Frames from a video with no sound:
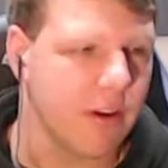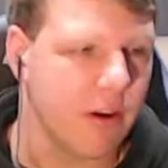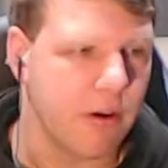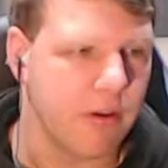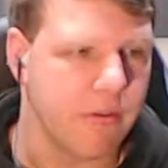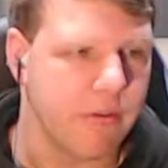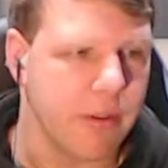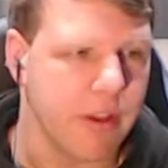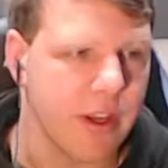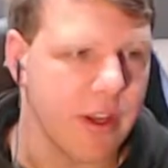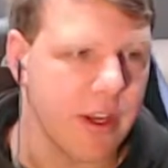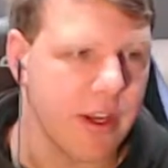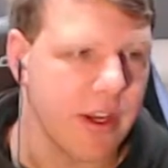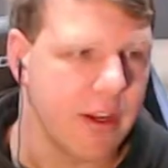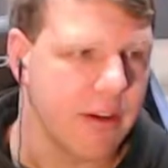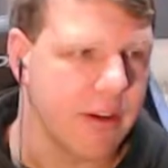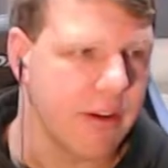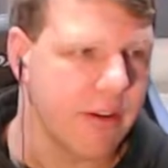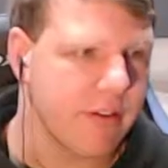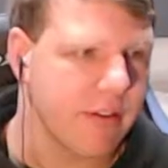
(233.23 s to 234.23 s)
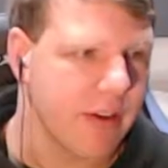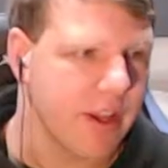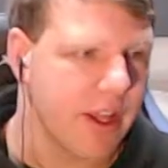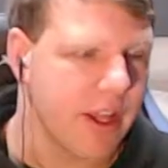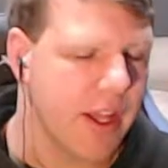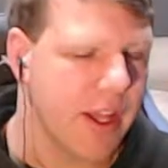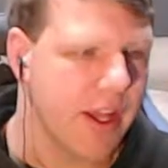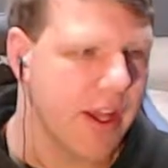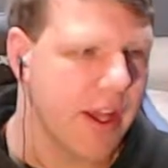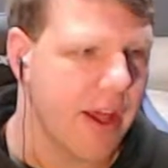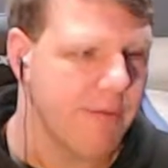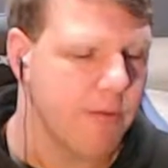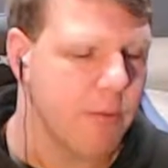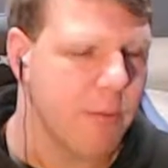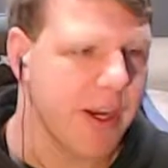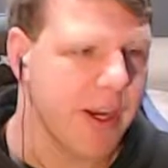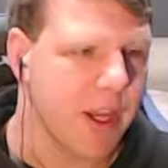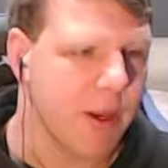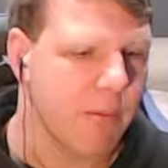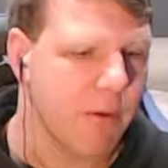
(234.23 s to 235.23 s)
of the
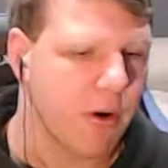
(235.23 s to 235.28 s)
Avermedia